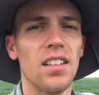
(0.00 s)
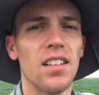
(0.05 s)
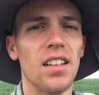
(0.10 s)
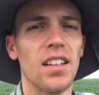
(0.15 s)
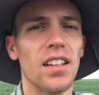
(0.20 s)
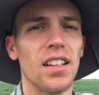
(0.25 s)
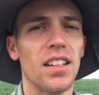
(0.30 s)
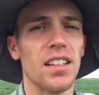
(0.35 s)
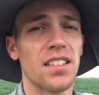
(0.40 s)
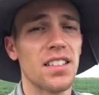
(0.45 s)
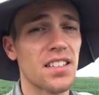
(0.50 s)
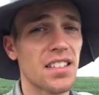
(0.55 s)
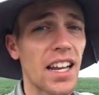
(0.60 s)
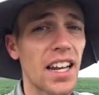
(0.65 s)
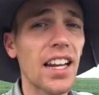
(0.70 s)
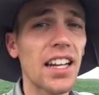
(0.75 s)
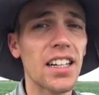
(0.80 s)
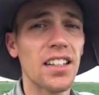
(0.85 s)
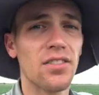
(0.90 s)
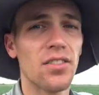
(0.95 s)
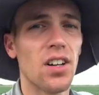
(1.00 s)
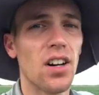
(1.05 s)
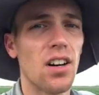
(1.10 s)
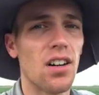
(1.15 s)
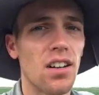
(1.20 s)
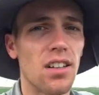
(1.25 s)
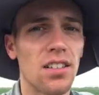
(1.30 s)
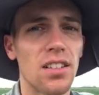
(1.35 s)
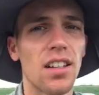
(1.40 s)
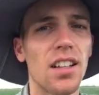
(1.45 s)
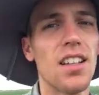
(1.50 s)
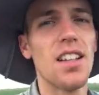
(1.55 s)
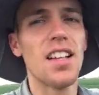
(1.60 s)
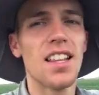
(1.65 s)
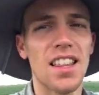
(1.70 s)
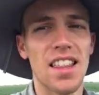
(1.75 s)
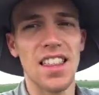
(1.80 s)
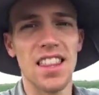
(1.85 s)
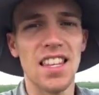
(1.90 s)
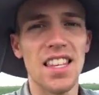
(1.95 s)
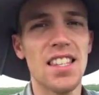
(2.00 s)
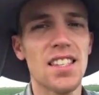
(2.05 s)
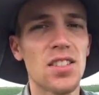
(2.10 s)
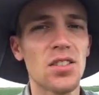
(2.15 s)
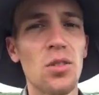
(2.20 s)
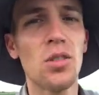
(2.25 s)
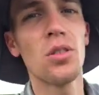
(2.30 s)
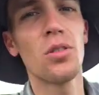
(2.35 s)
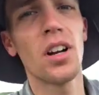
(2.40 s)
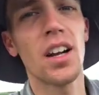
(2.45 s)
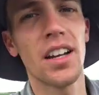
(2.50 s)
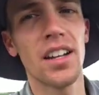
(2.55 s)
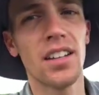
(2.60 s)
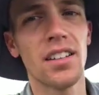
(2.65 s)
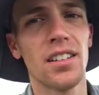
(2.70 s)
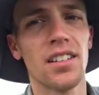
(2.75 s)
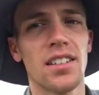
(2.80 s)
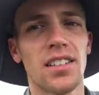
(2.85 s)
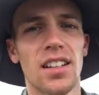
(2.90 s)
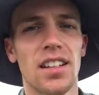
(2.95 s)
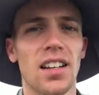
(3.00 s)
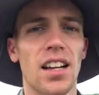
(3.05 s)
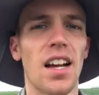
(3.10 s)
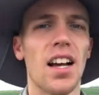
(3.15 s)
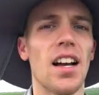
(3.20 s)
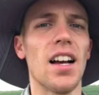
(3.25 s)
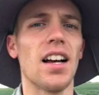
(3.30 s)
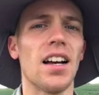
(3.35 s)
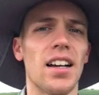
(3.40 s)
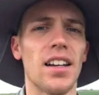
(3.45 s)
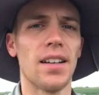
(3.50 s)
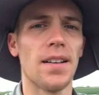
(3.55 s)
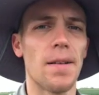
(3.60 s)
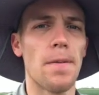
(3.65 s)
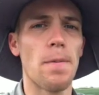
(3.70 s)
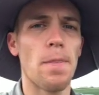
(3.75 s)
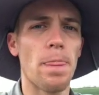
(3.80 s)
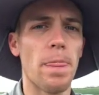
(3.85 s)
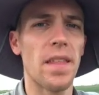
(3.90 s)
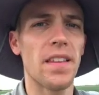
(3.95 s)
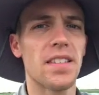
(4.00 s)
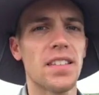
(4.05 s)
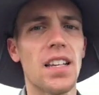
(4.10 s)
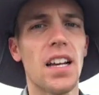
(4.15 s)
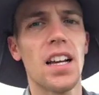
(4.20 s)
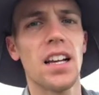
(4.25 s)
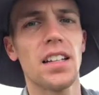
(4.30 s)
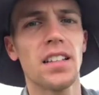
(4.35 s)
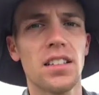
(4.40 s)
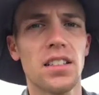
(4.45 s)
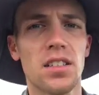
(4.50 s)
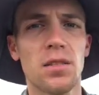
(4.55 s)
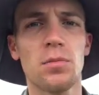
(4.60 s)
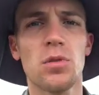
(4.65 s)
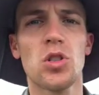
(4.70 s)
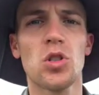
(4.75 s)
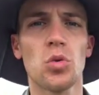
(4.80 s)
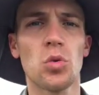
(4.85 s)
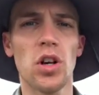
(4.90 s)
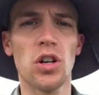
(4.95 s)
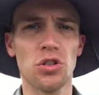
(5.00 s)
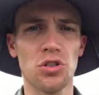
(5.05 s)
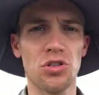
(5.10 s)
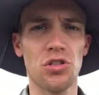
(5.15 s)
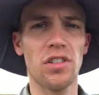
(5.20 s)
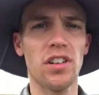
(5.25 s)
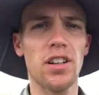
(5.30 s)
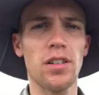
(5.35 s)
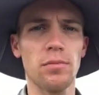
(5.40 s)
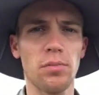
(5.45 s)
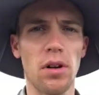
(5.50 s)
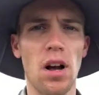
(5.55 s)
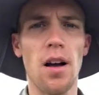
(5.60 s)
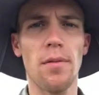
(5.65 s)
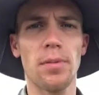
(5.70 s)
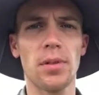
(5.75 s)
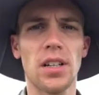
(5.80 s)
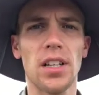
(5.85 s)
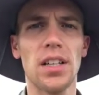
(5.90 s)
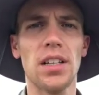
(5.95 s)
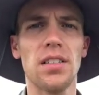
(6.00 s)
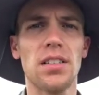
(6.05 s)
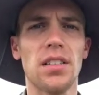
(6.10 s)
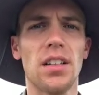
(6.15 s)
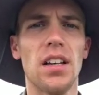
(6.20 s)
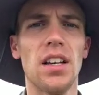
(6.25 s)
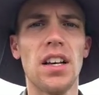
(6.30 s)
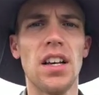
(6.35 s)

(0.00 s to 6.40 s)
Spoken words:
And second of all, this soil right here, it's got some swell shrink properties.